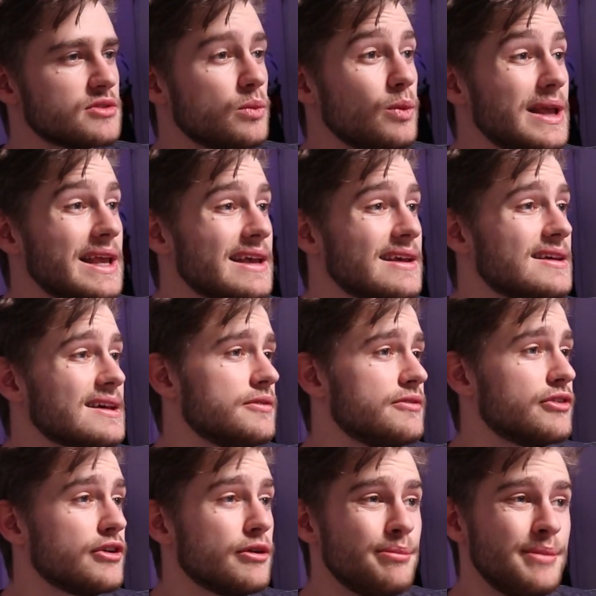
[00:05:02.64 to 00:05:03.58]
a week
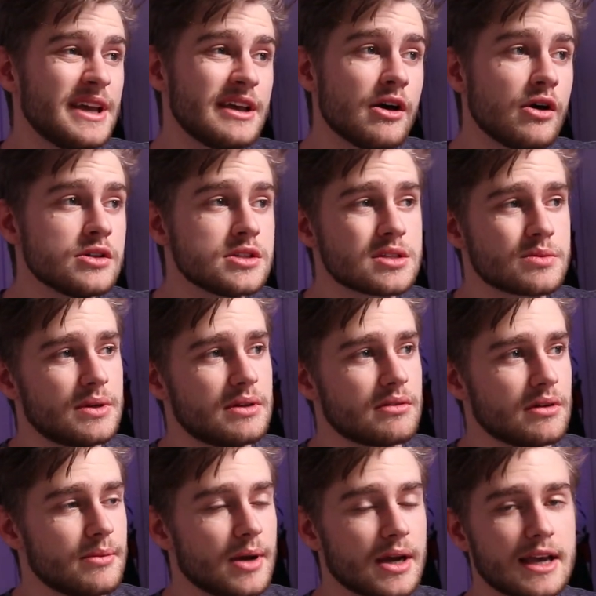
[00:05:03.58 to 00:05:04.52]
for a bigger ensuite
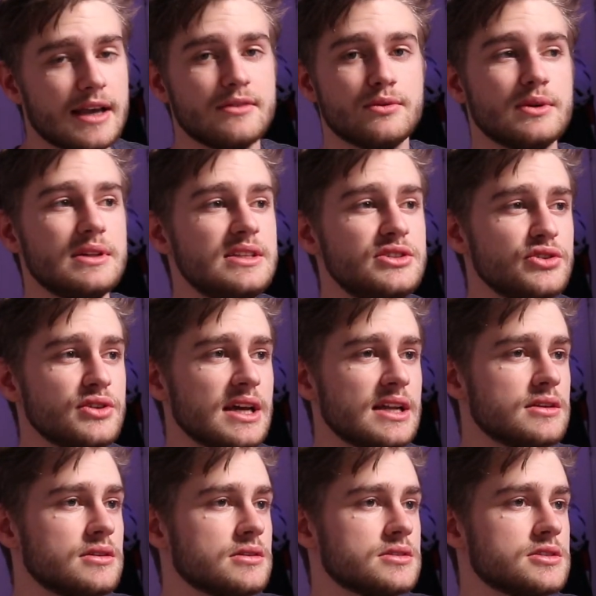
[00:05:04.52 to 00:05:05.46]
room. Okay, well at least you're
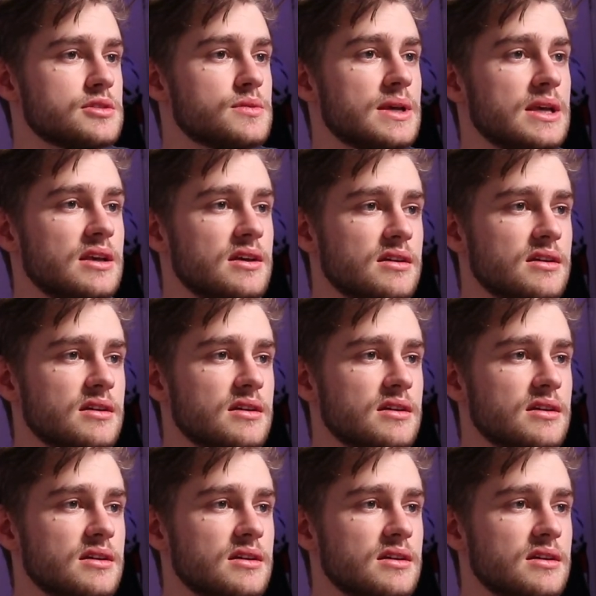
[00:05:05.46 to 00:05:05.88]
getting an ensuite.